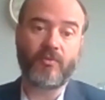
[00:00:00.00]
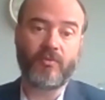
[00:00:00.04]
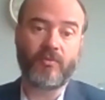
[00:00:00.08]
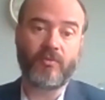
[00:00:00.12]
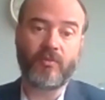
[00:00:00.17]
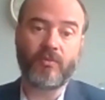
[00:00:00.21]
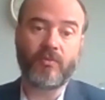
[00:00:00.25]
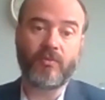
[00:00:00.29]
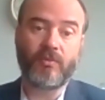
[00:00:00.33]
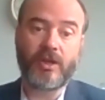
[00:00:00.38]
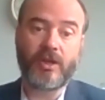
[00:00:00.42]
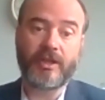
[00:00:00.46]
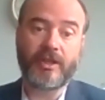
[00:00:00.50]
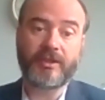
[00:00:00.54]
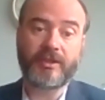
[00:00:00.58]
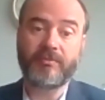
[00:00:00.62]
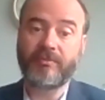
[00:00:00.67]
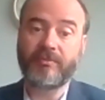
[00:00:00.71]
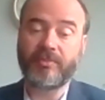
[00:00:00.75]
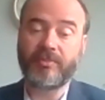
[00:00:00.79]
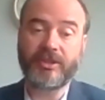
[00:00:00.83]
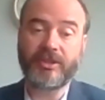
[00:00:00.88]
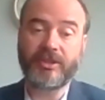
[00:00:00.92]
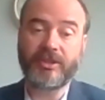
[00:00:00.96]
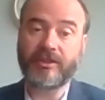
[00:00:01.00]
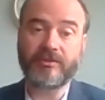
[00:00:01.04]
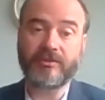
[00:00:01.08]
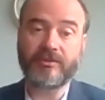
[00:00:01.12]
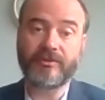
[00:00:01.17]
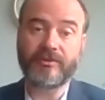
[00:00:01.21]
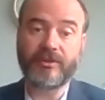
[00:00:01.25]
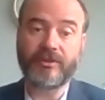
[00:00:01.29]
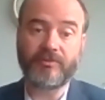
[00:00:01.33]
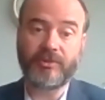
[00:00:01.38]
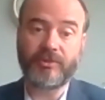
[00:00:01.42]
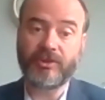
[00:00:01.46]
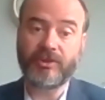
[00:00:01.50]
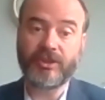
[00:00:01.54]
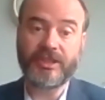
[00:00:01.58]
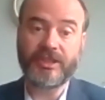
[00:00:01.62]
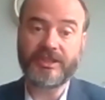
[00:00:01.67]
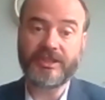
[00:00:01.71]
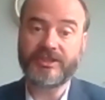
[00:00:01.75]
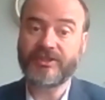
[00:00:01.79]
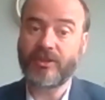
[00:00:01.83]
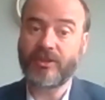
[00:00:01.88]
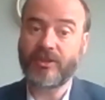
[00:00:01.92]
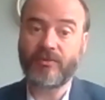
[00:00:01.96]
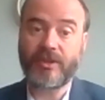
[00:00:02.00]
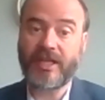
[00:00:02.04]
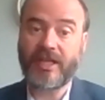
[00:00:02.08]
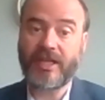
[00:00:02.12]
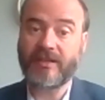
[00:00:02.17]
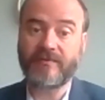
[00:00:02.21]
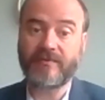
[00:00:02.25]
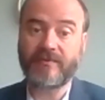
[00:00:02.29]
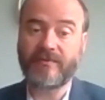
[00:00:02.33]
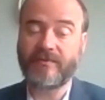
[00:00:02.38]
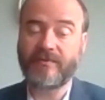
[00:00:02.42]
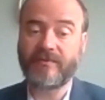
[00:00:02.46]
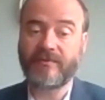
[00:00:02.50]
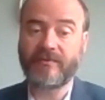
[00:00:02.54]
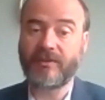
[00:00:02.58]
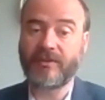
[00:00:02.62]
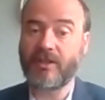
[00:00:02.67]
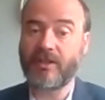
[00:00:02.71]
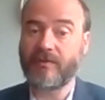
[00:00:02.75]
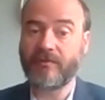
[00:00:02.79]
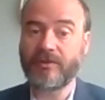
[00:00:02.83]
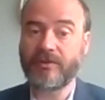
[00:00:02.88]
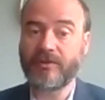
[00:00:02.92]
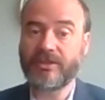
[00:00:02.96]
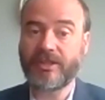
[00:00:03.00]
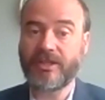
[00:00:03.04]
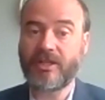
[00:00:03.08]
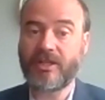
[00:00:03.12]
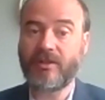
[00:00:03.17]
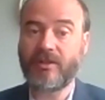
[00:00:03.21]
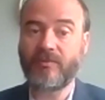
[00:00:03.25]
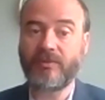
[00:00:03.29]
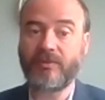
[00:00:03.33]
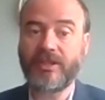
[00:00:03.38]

what particular communities don't have coverage at all.